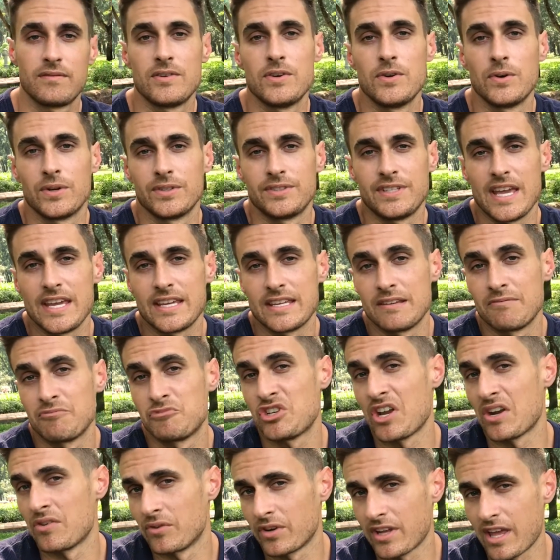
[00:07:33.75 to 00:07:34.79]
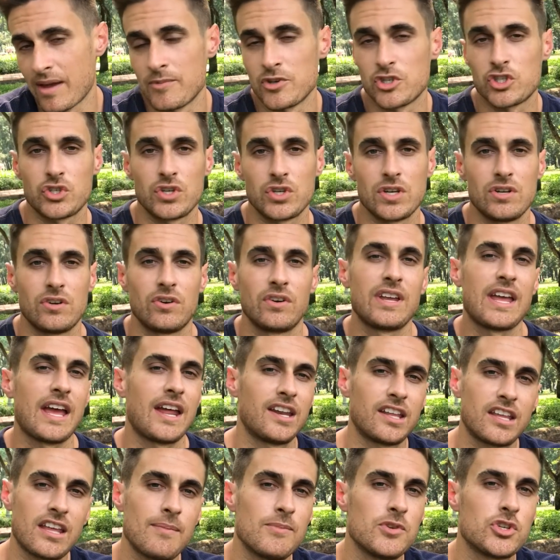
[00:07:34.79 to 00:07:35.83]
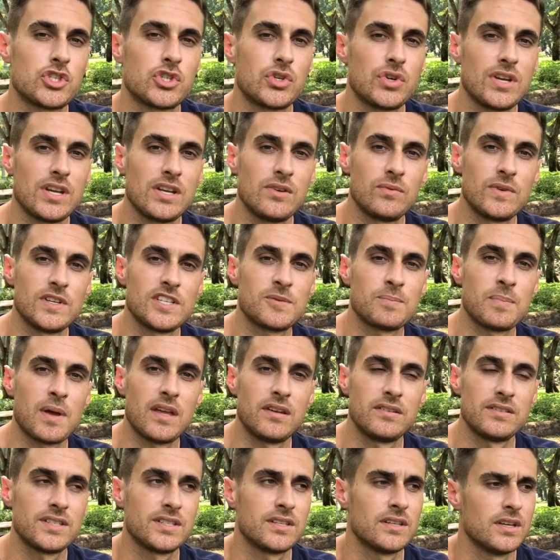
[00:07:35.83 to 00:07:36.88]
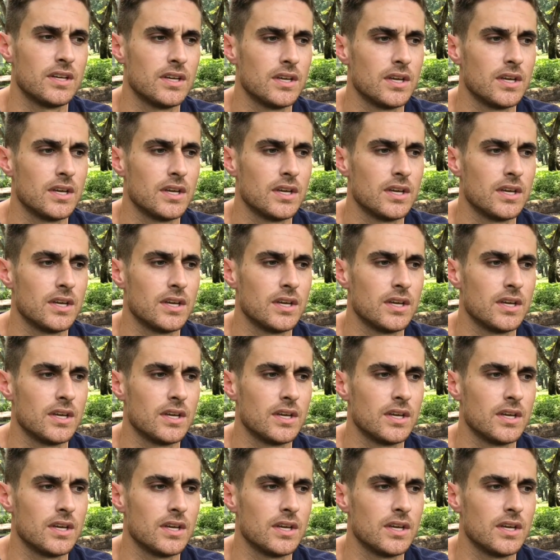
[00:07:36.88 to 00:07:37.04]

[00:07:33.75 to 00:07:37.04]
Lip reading: who were taking general chemistry and organic chemistry, and we spent